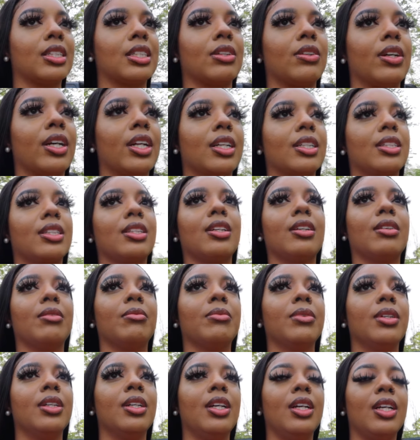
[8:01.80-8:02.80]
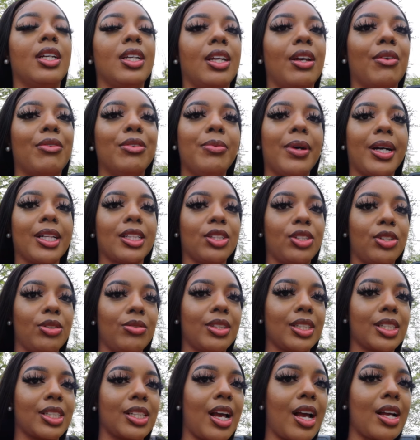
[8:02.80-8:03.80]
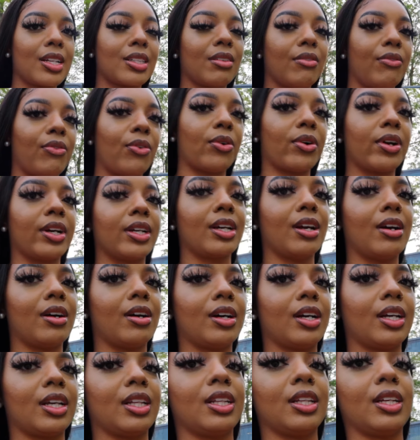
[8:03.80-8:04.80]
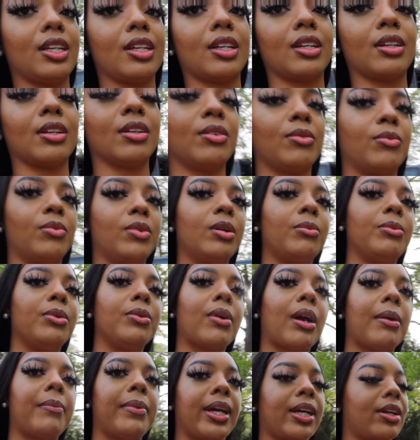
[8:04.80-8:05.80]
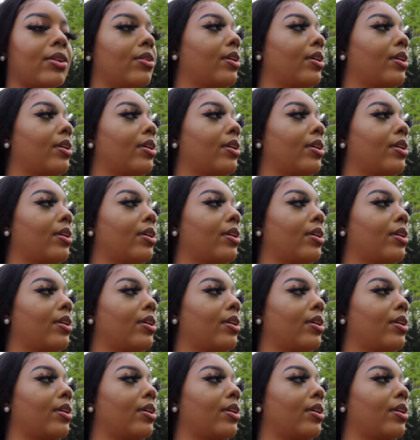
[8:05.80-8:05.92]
So hit us up. Yeah, we about to shoot this content for it, y'all, and then we'll be right back,